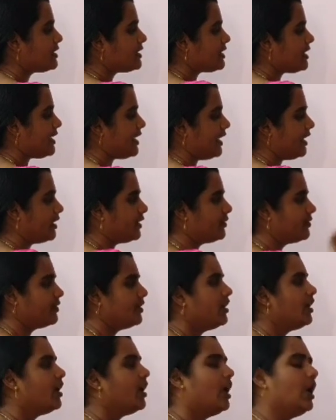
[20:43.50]
C.
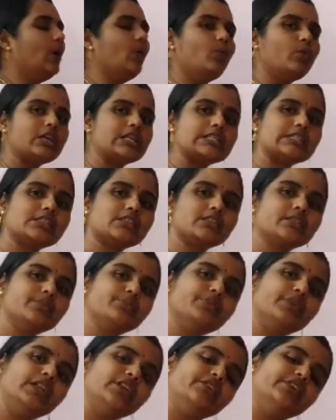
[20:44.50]
What is the
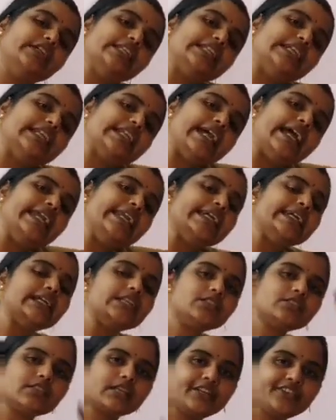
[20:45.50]
symbol for the
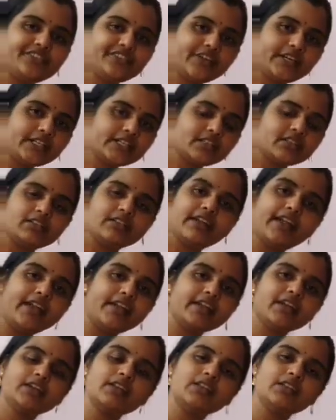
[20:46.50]
radical sulfate?
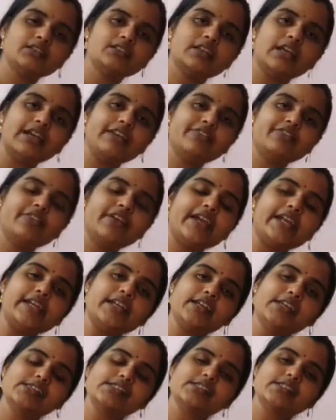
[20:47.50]
Radical
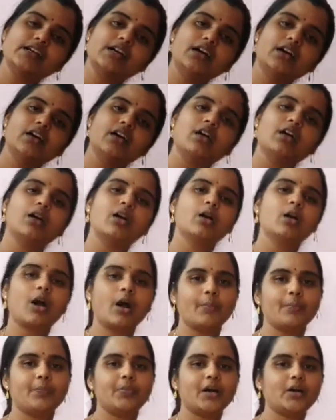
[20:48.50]
sulfate is a
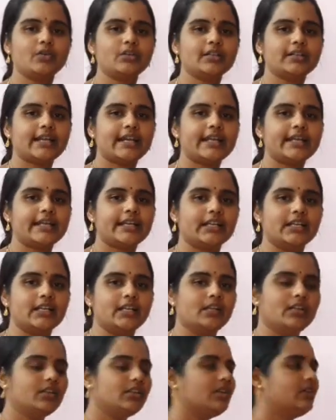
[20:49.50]
compound
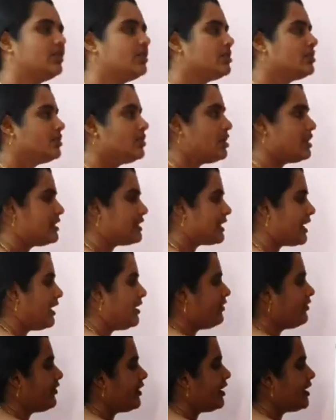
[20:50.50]
radical. So
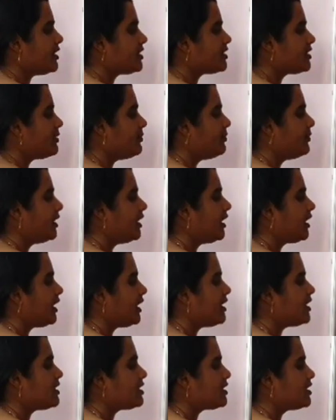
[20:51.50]
sulfate symbol
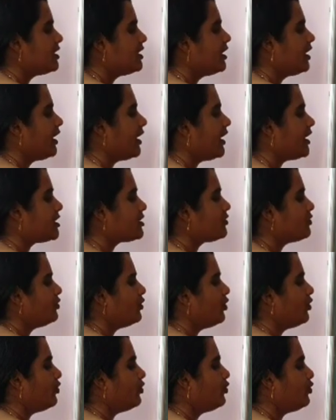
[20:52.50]
is
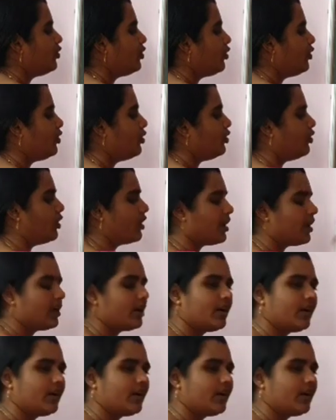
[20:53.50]
SO4.